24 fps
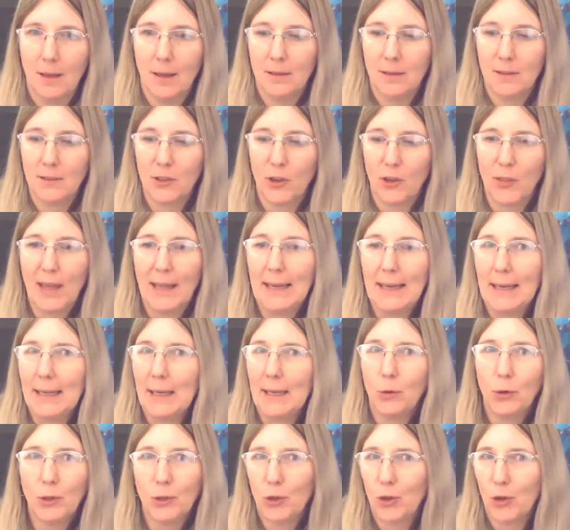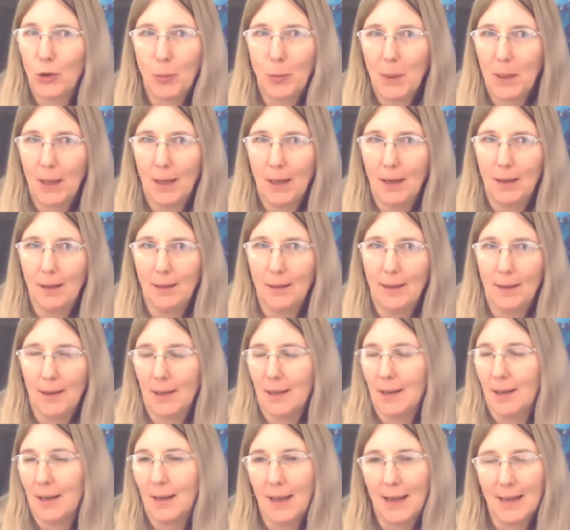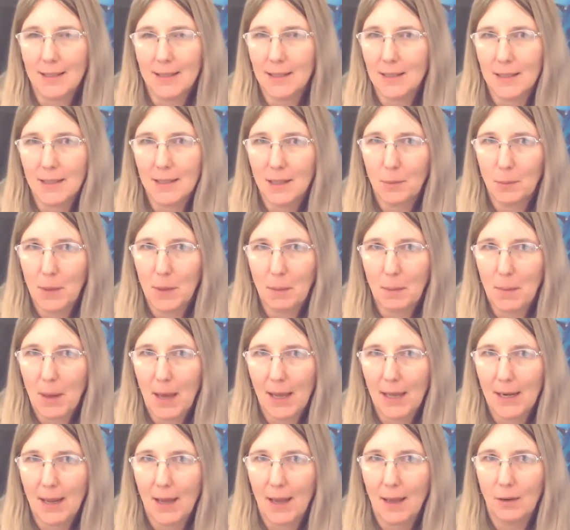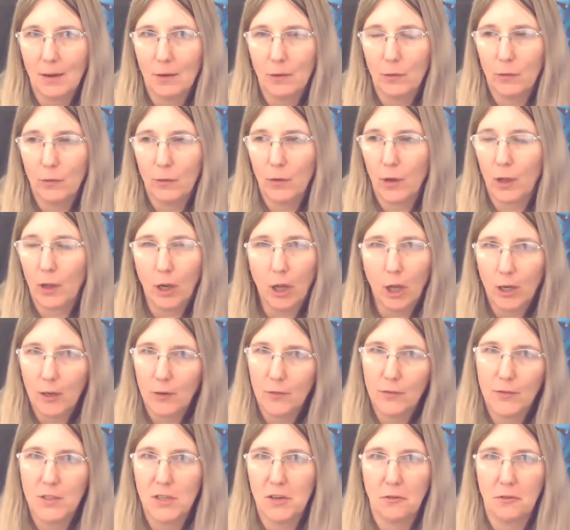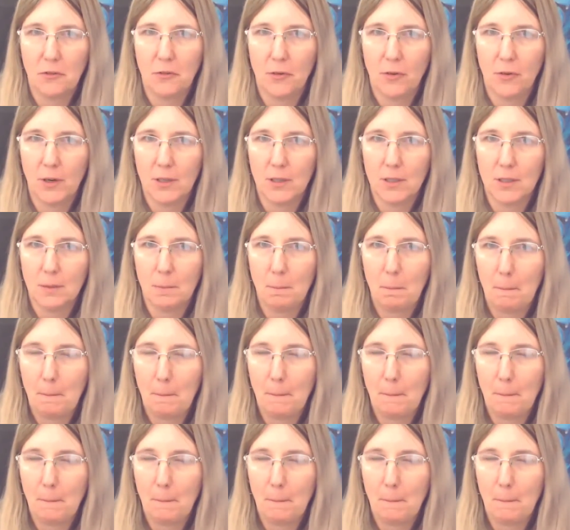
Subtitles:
So that liquid could be anything, and glazes can be made out of a lot of different